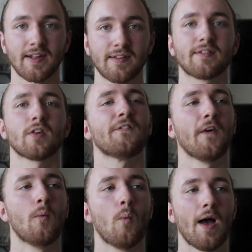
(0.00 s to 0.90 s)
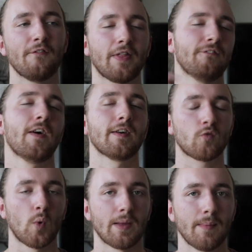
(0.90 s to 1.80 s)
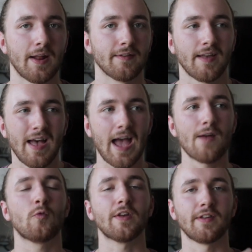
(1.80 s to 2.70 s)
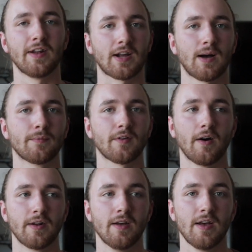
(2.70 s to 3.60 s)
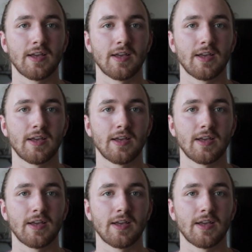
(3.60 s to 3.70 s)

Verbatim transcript: It's the sort of film where for the first twenty minutes, every scene that comes on,